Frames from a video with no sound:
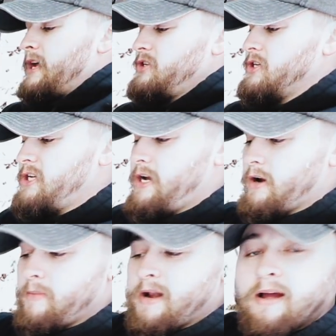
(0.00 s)
as you can see
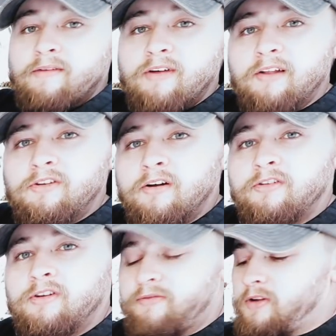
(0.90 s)
here, I mean, I've got a ton of
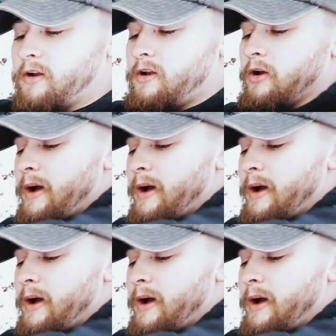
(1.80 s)
stuff down in here,